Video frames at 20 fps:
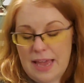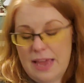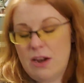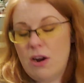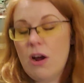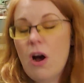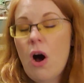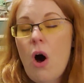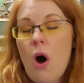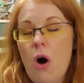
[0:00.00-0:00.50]

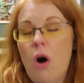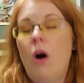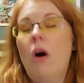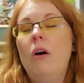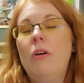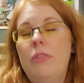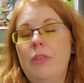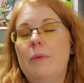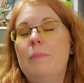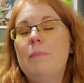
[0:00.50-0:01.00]
And
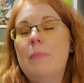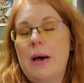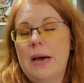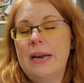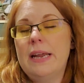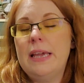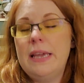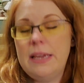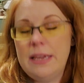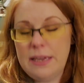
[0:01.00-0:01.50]
all the
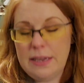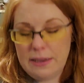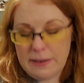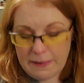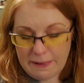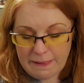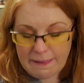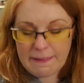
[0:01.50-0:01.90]
money